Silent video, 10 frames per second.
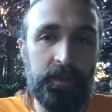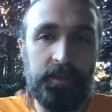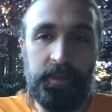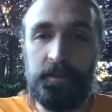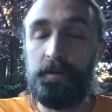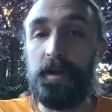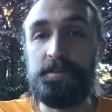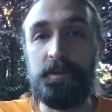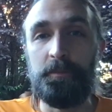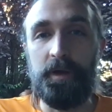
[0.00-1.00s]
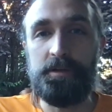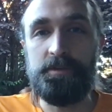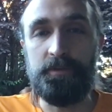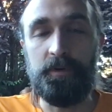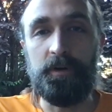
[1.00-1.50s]
Thank you guys so much
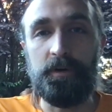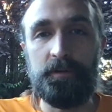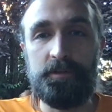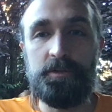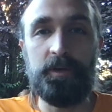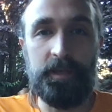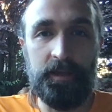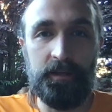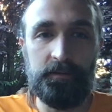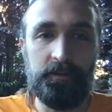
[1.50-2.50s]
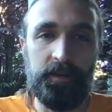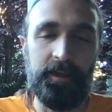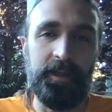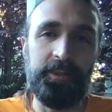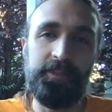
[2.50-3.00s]
for tuning in
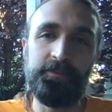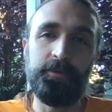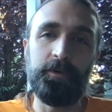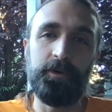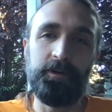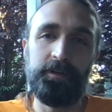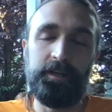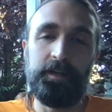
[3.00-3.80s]
and for